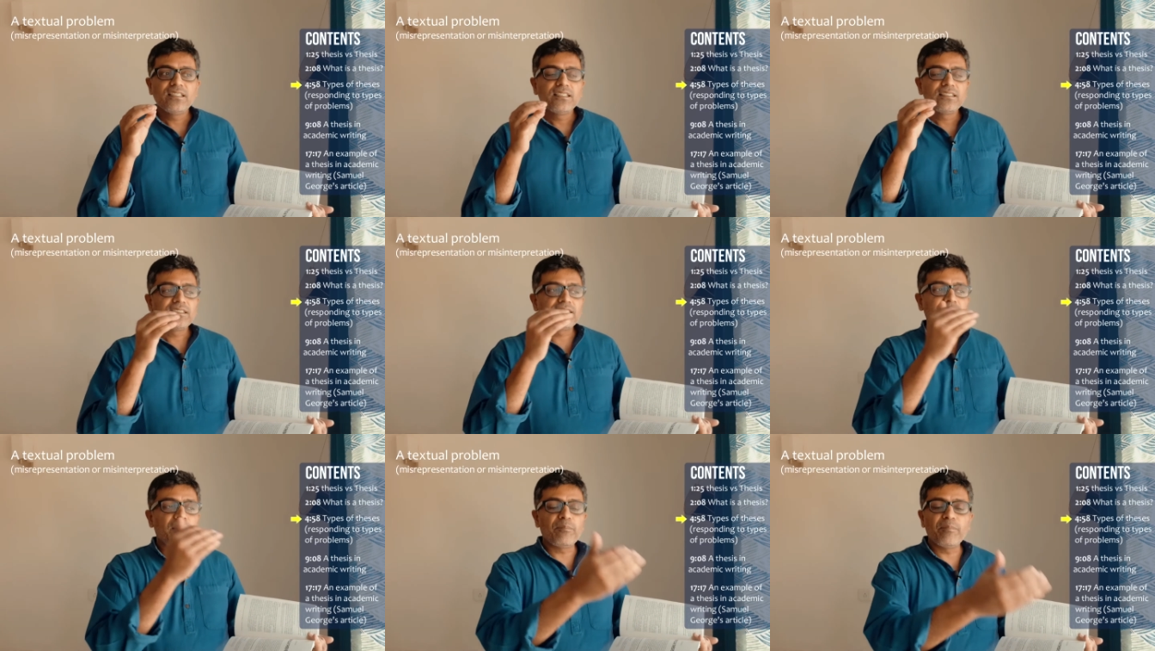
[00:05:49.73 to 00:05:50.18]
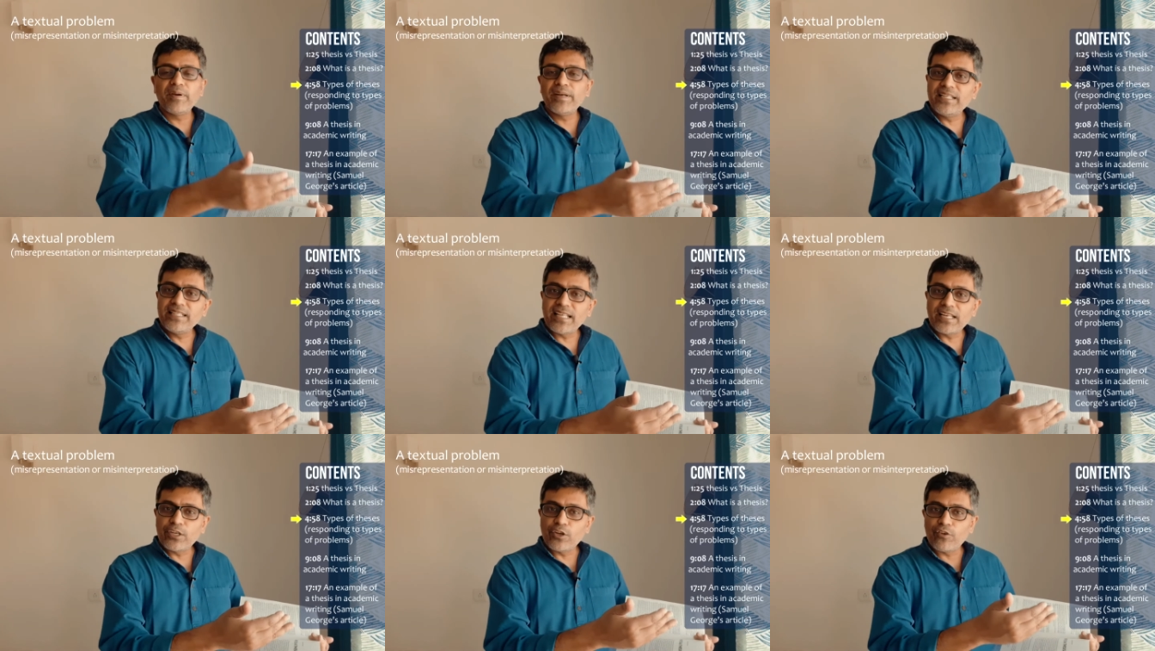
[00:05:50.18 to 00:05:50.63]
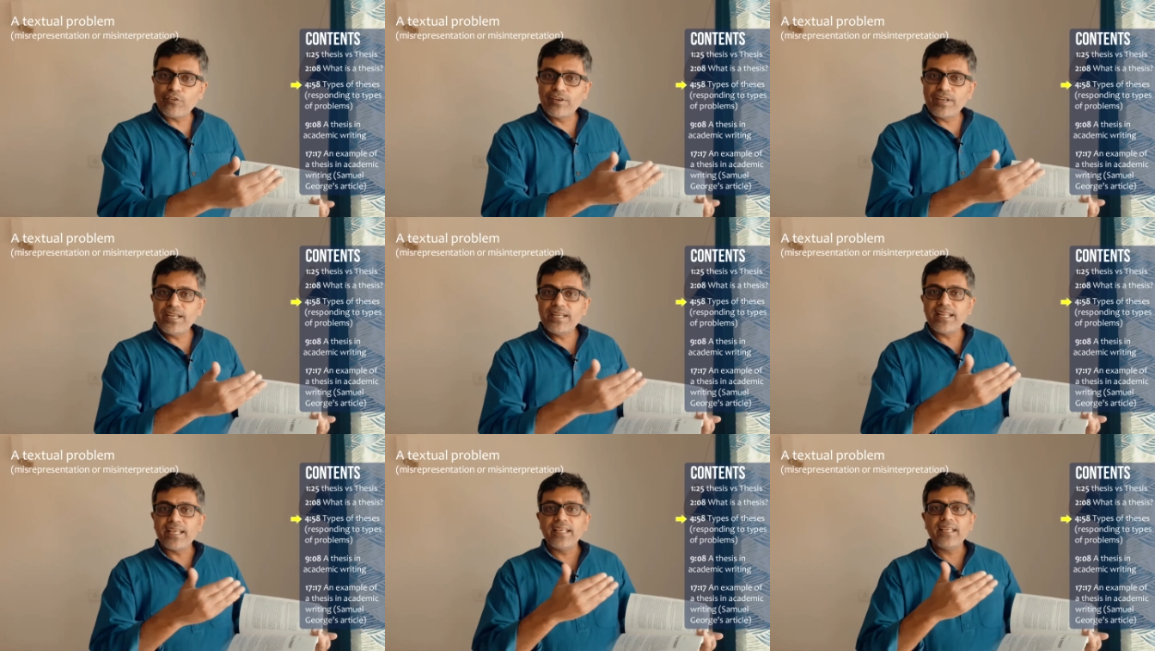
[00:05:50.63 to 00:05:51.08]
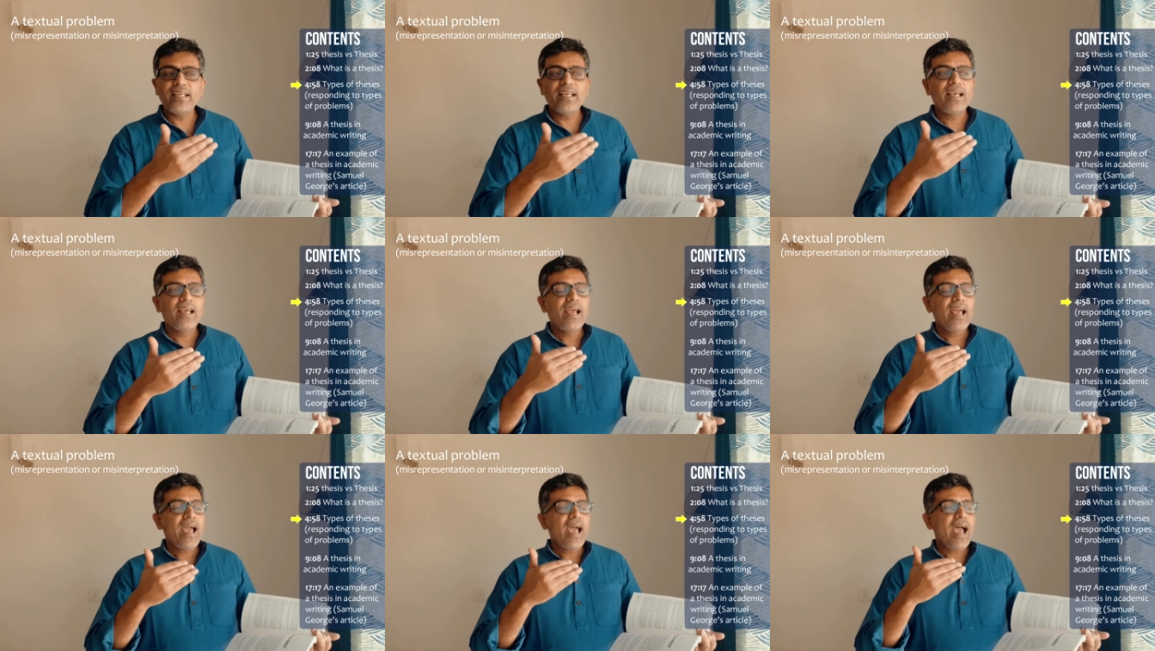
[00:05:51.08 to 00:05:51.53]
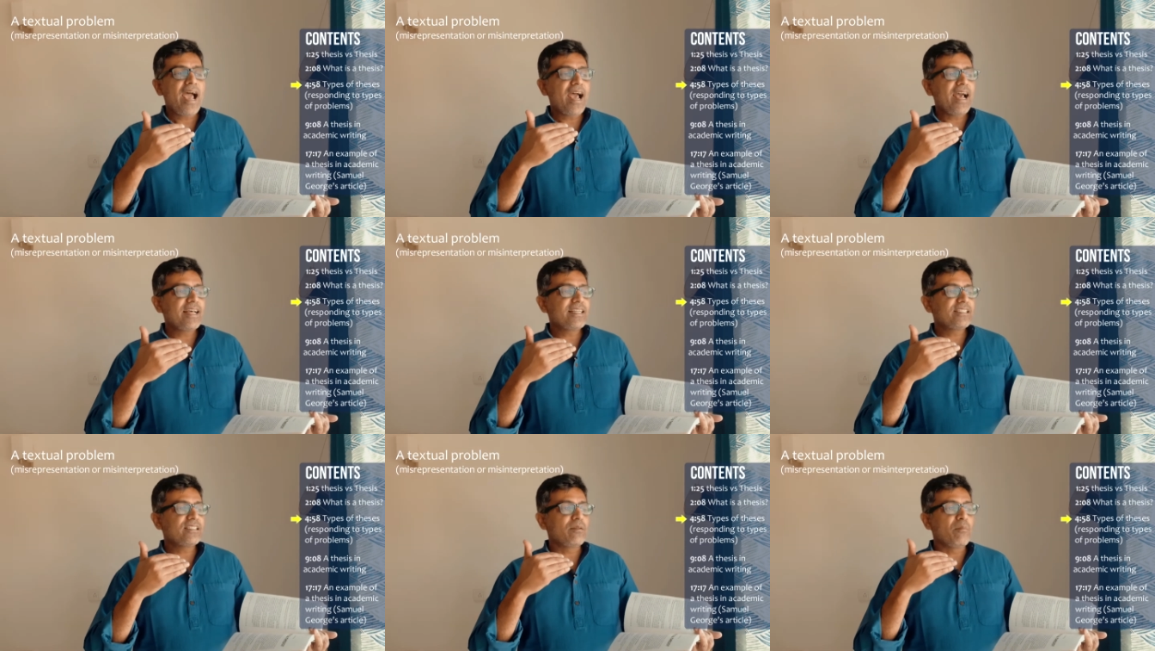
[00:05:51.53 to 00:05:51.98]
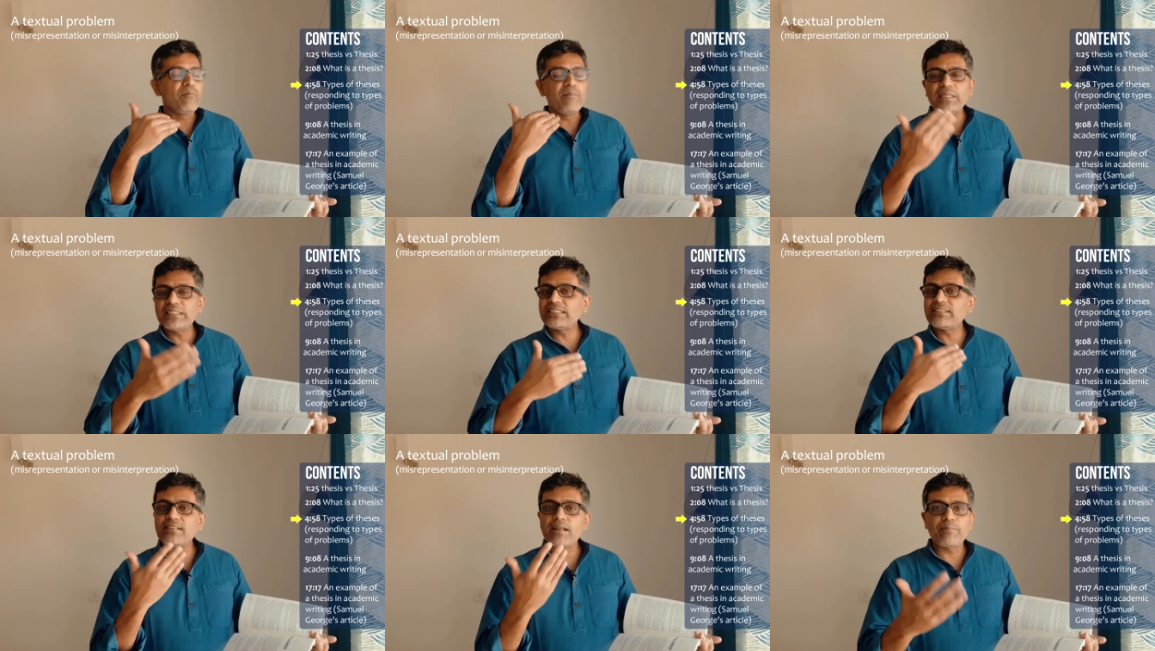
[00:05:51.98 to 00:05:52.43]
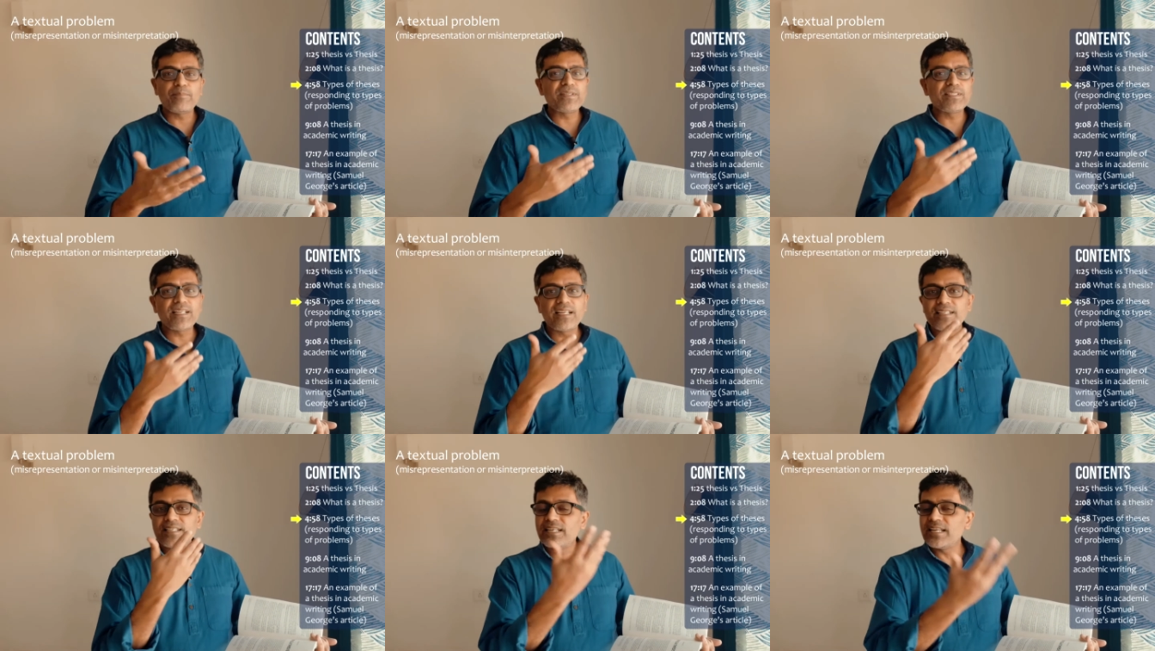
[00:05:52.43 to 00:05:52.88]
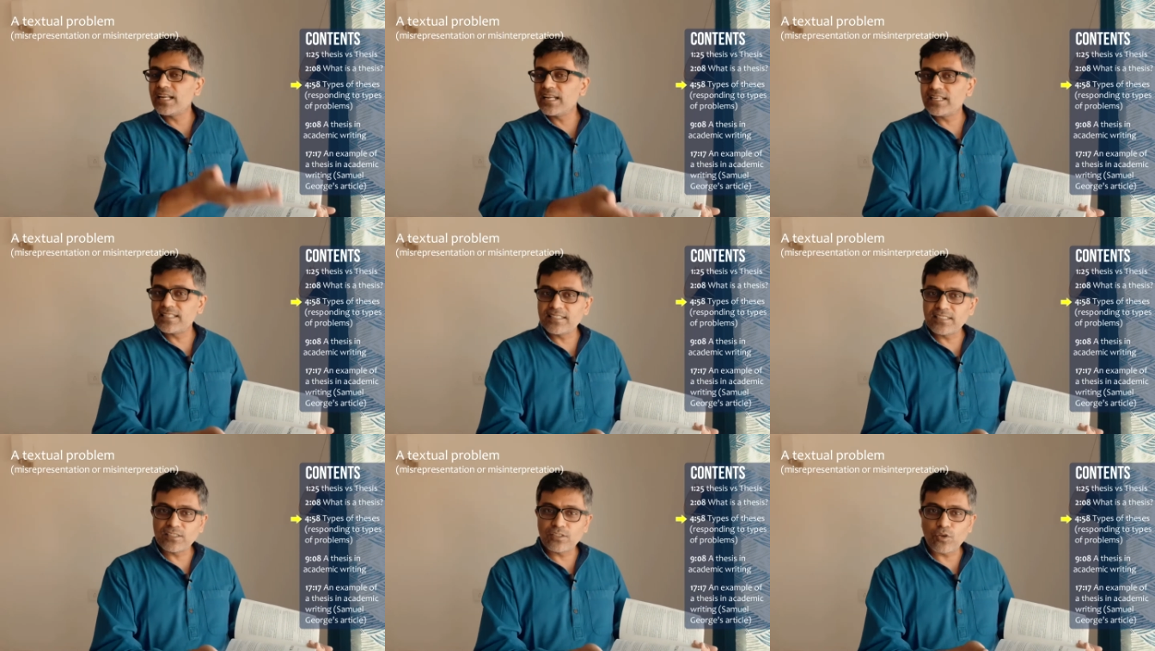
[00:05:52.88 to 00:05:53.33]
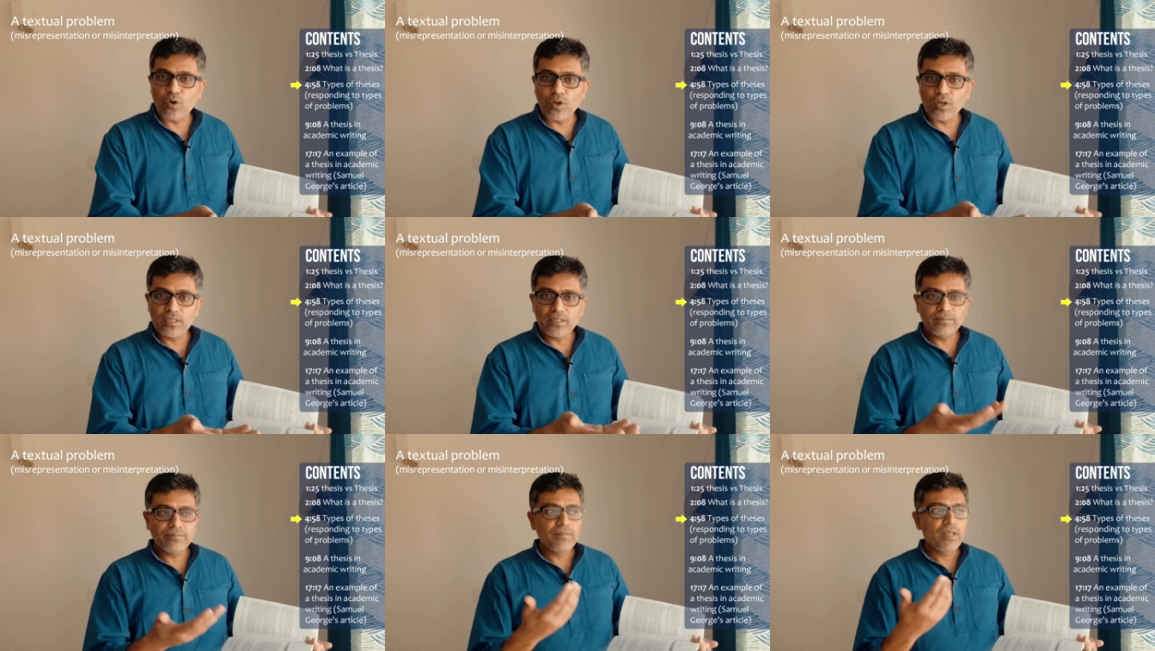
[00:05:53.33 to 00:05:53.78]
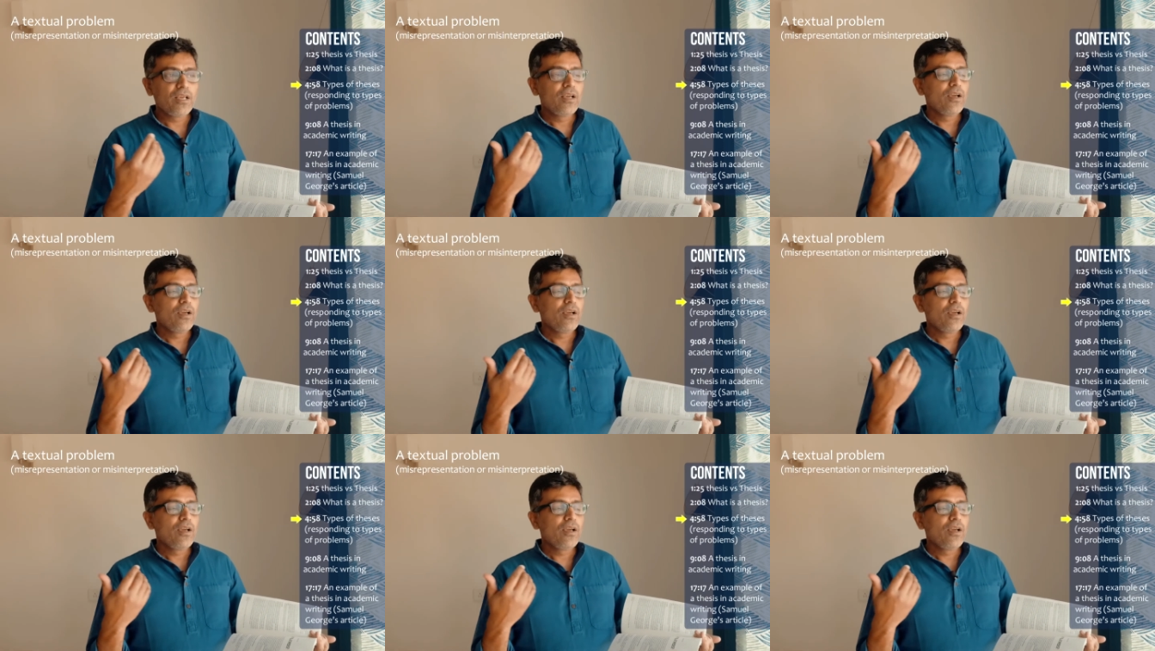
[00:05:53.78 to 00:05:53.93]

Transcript: somebody that you're reading has misrepresented another scholar